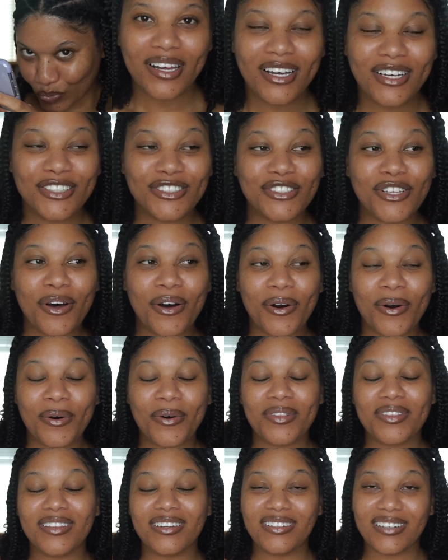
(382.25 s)

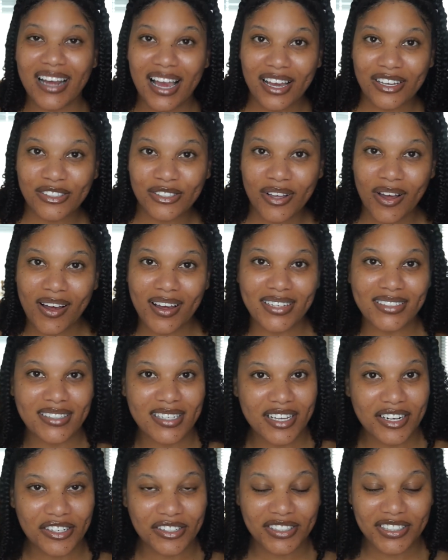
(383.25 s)
So the next song is
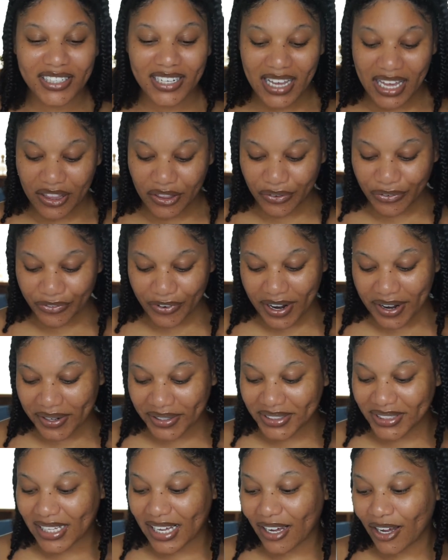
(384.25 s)
Energy, and the
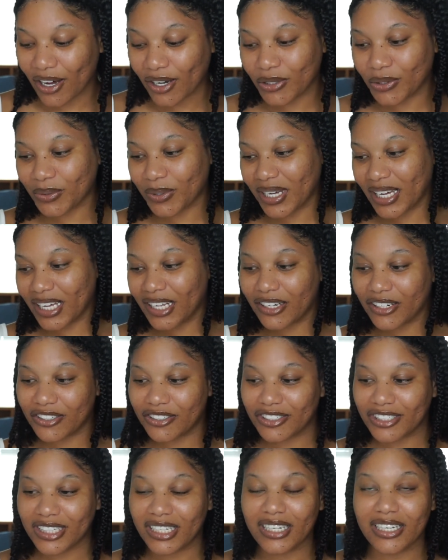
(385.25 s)
fragrance that goes with
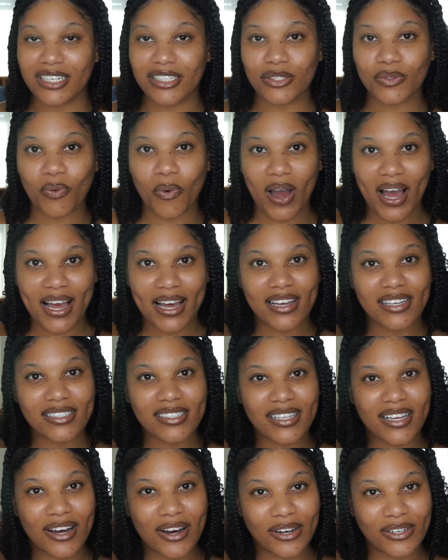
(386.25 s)
Energy is
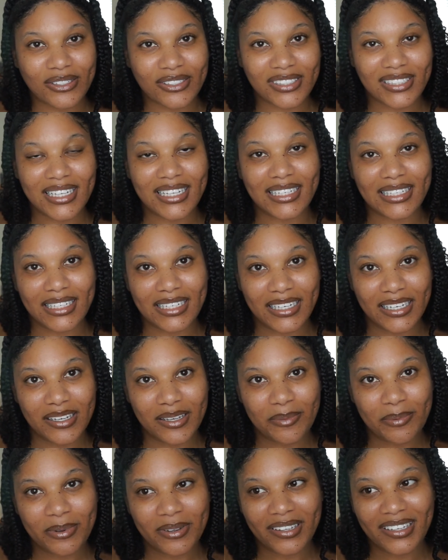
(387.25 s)
YSL's
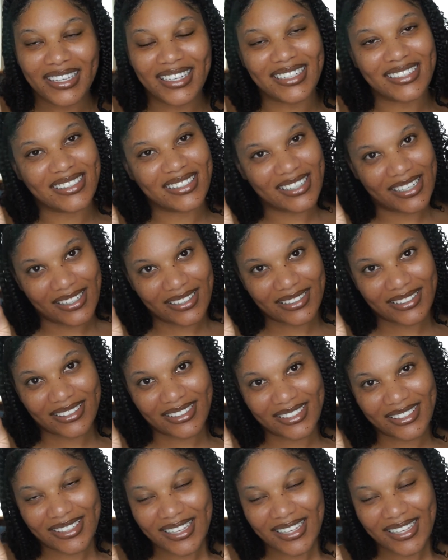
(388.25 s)
Leave Intense.